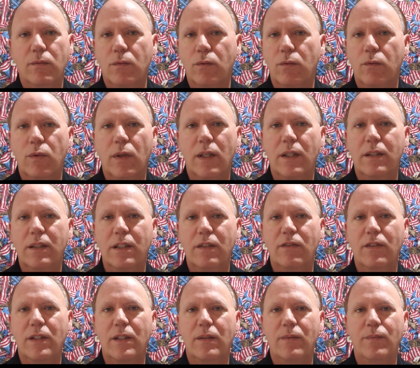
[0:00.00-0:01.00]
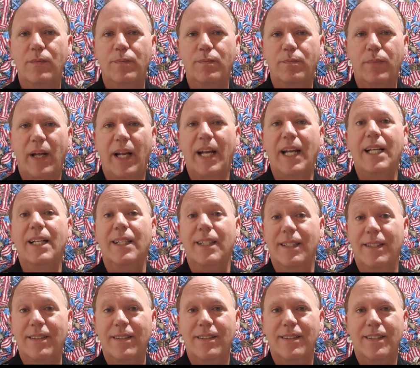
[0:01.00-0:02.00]
relatively
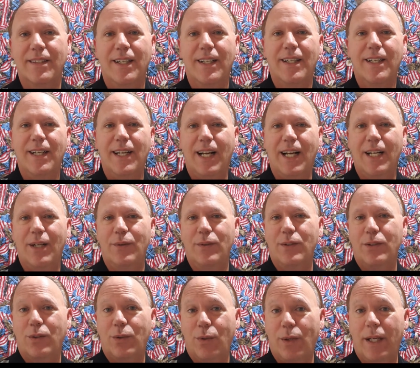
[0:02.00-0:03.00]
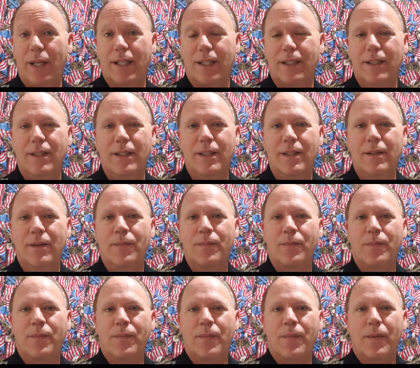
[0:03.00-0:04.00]
painless, and it was quick.
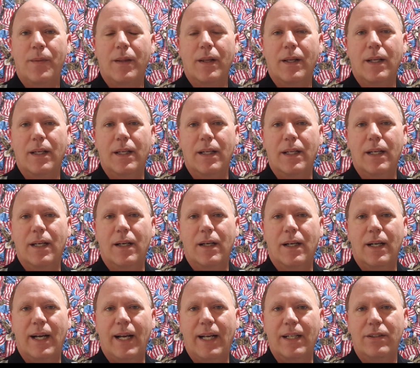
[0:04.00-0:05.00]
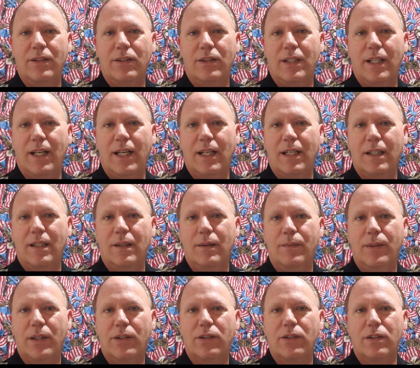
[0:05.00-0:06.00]
I had to take
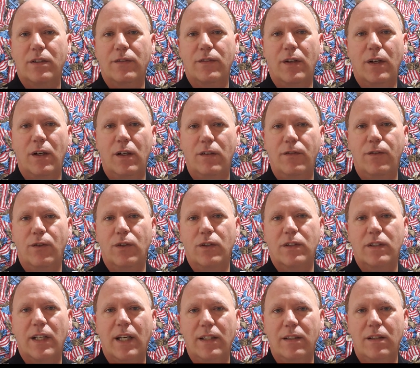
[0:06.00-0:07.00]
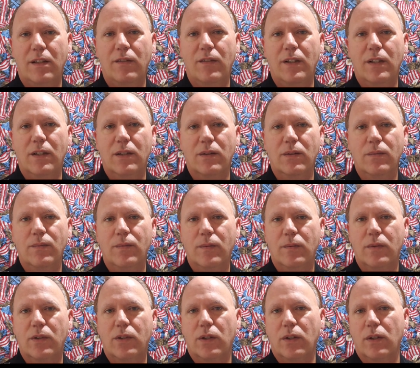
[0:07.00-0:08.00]
pictures of all four sides of the vehicle,
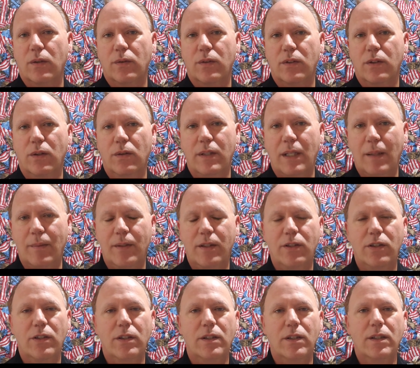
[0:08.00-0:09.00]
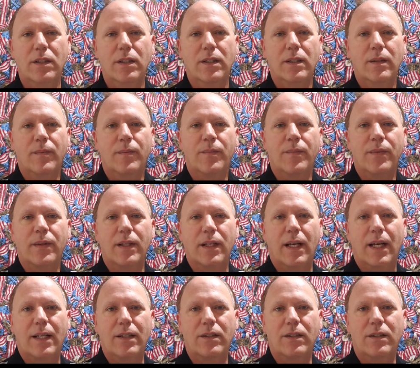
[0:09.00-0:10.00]
show there was no damage. I had